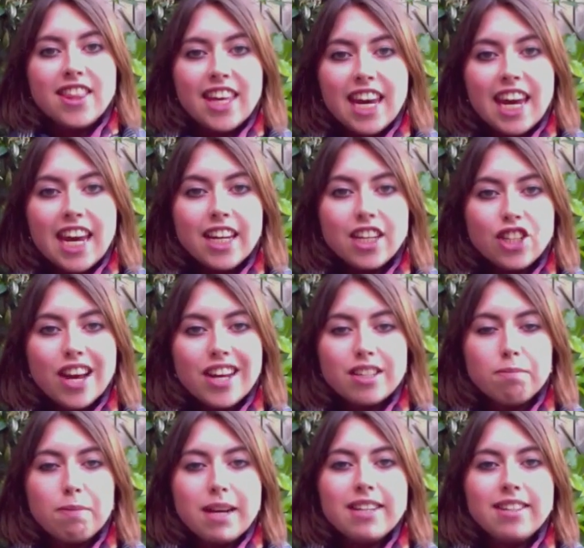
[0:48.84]
The H
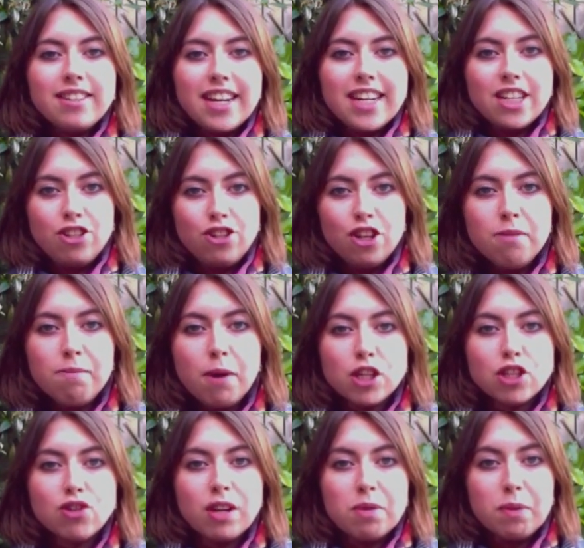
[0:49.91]
S B C Student
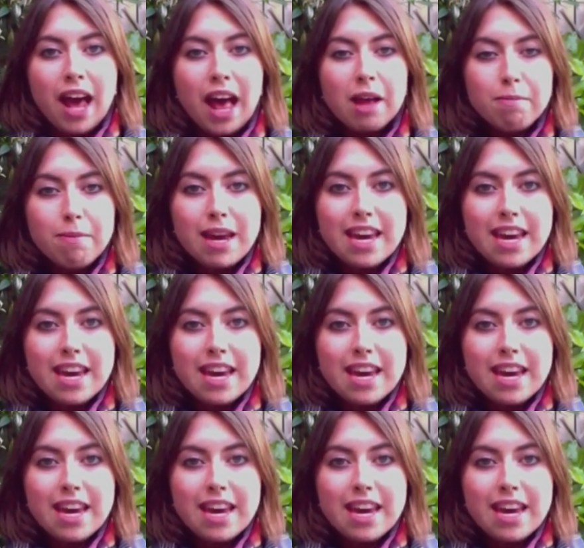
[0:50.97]
Bursary would help